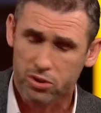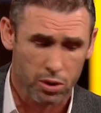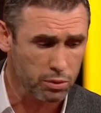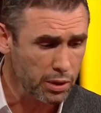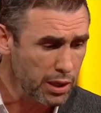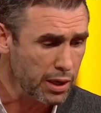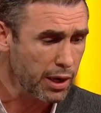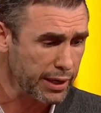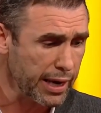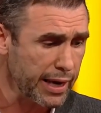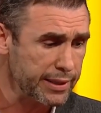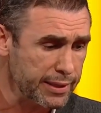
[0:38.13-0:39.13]
So,
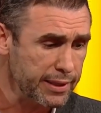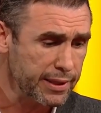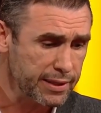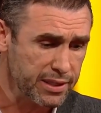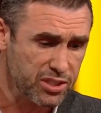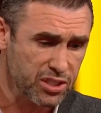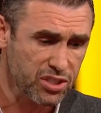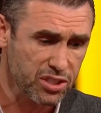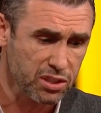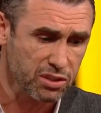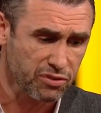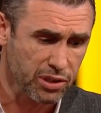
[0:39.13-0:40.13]
again, there's
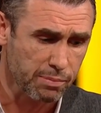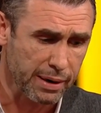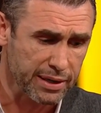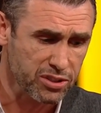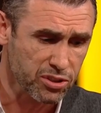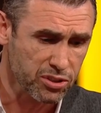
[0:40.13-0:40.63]
decisions for the manager